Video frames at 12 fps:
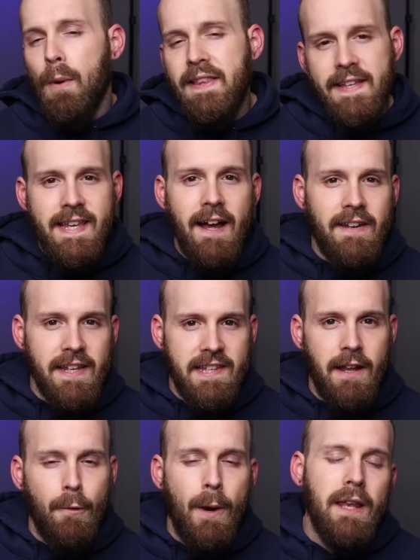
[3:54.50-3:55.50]
with the sound test
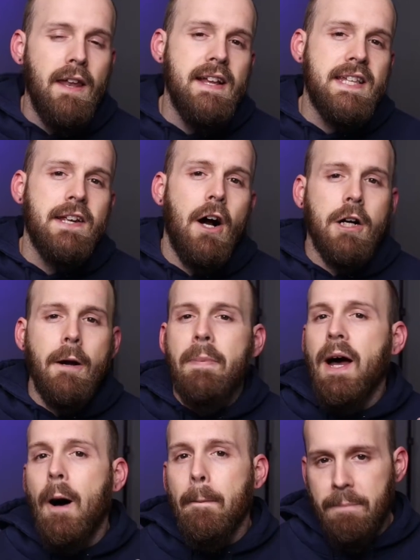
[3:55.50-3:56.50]
out of the way, let's talk
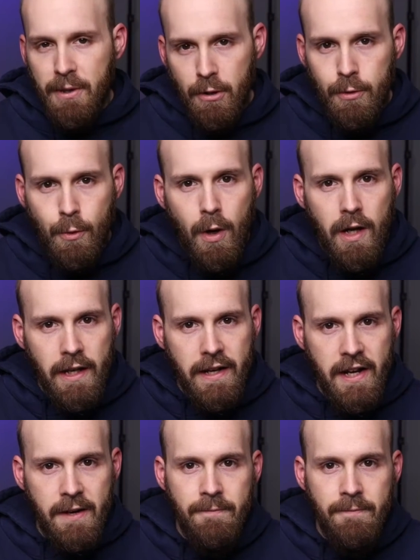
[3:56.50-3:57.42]
about build quality.